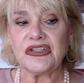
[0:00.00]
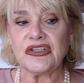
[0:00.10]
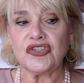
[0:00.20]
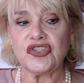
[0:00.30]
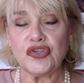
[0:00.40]

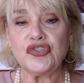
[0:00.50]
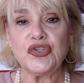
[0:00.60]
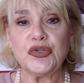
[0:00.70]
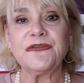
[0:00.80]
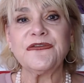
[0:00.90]
Should
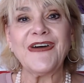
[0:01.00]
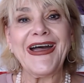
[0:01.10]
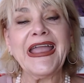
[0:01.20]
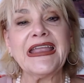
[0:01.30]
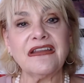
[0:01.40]
you
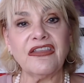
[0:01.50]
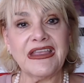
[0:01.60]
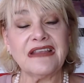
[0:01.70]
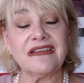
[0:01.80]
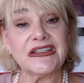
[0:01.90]
find
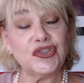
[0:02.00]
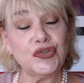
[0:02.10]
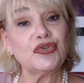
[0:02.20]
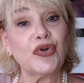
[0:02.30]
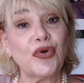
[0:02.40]
things that
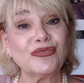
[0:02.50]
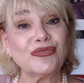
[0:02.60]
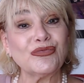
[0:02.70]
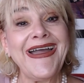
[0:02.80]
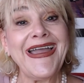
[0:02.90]
you don't
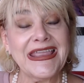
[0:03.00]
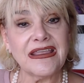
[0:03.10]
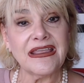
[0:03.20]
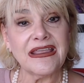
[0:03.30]
like,